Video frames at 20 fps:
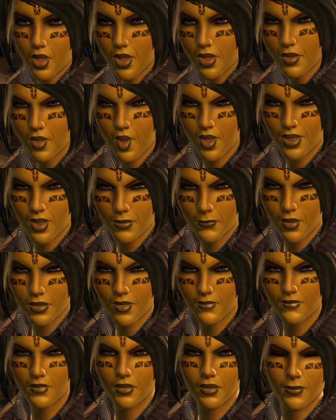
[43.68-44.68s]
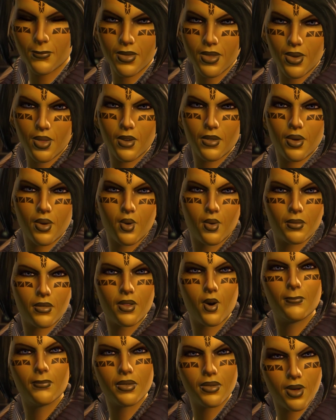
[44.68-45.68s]
I took the liberty of skimming what you
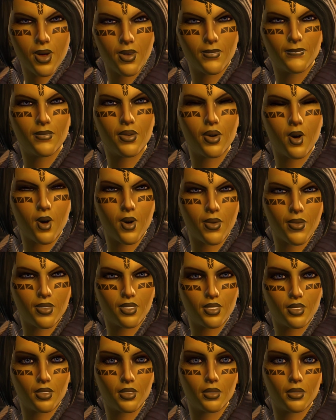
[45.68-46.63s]
owe me off yours.